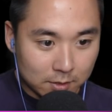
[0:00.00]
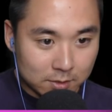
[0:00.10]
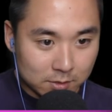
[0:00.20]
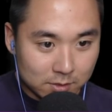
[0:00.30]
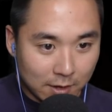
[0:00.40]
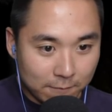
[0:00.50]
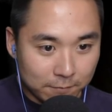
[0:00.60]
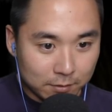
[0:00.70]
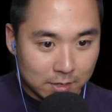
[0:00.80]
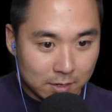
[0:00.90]
This is
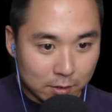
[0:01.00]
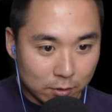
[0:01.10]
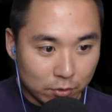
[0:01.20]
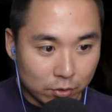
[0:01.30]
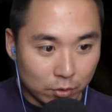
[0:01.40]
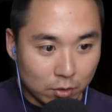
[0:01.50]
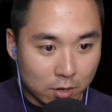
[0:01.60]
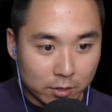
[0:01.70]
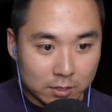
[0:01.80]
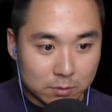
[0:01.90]
definitely the
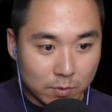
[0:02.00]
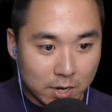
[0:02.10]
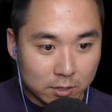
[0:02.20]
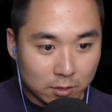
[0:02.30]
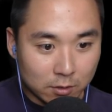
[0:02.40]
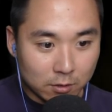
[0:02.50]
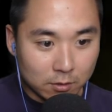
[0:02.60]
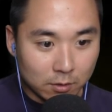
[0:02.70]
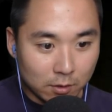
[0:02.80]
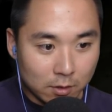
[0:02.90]
longest minecart